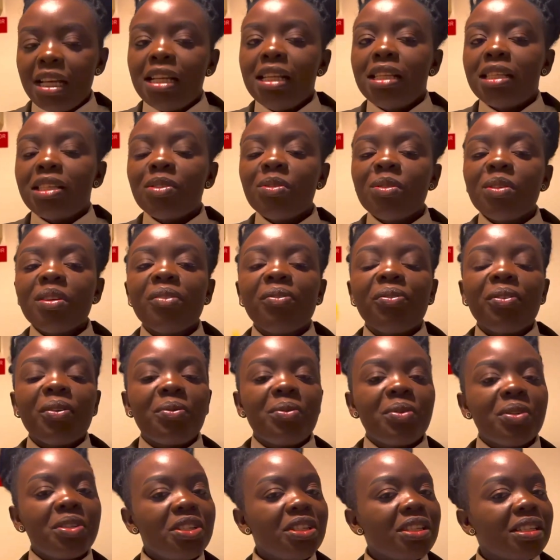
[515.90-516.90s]
So if you're
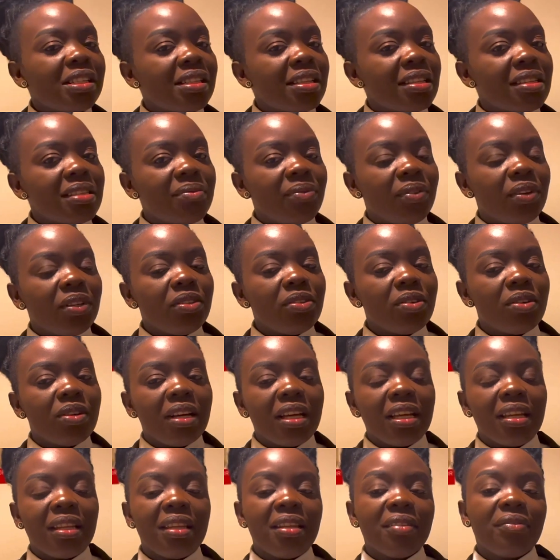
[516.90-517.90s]
watching this video
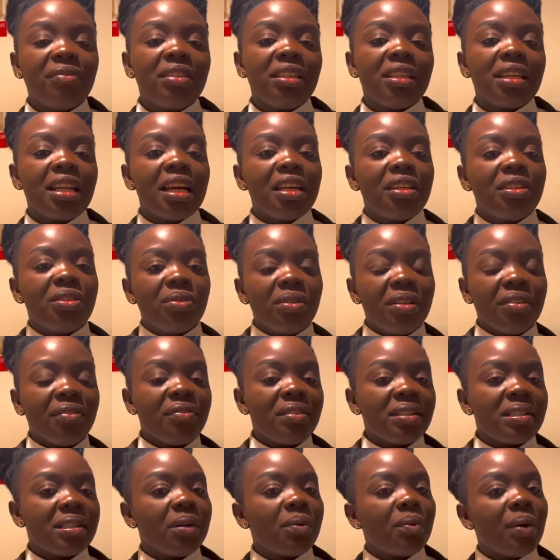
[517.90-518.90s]
and they've denied you the
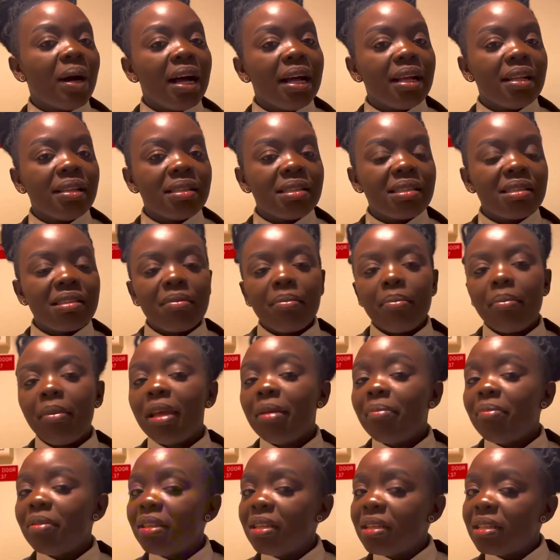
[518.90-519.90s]
visa once,
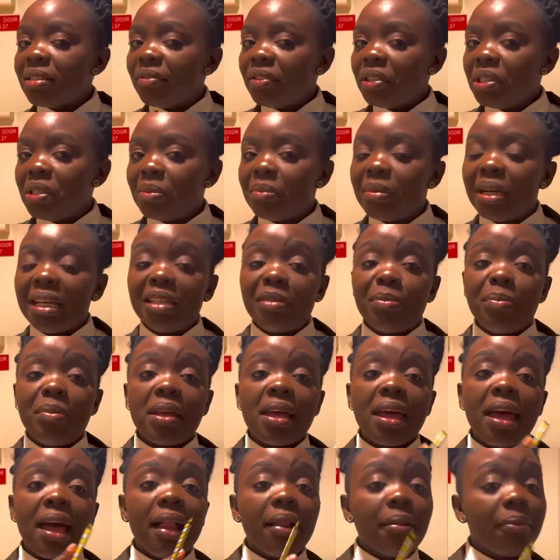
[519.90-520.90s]
maybe this video might be
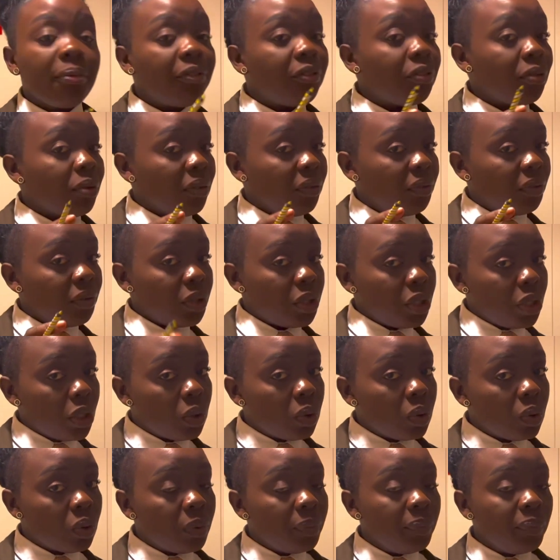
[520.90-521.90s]
helpful for
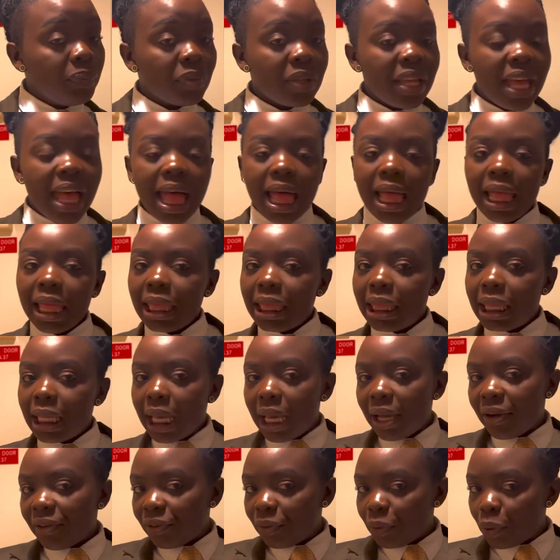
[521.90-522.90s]
you.
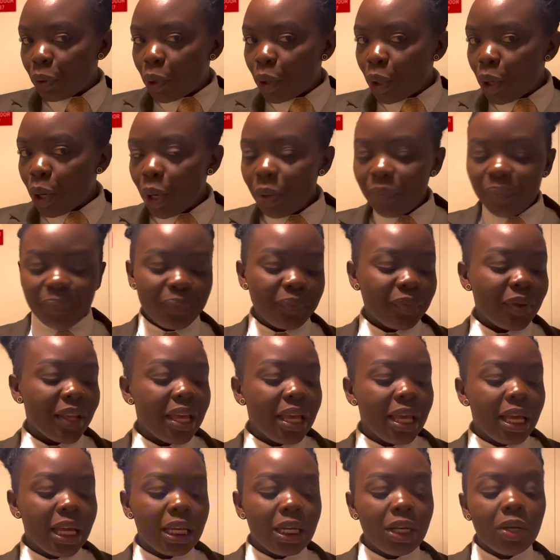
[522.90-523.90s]
Therefore,
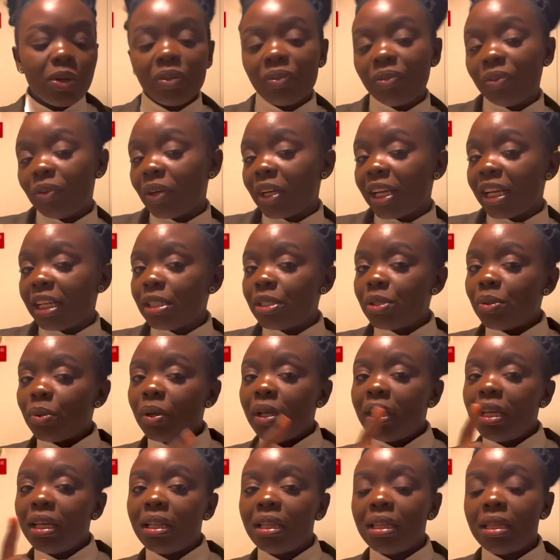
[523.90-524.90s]
don't forget to
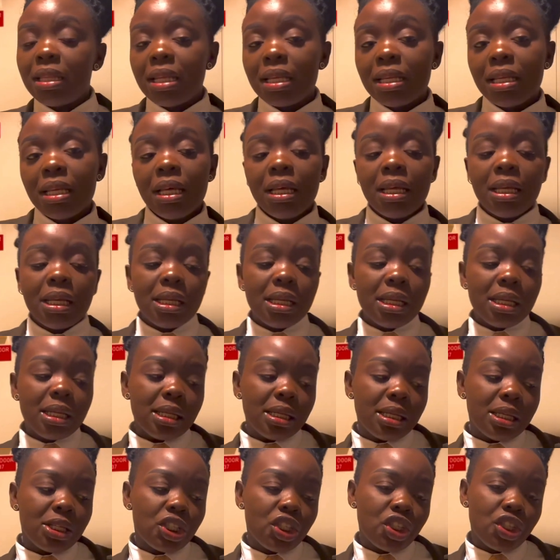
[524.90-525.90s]
hit the
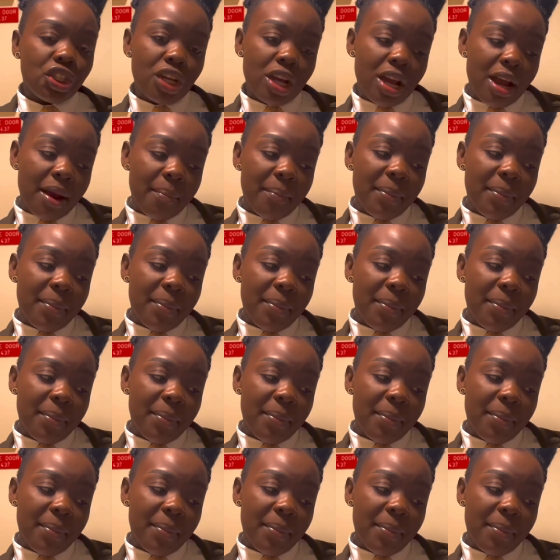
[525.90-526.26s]
share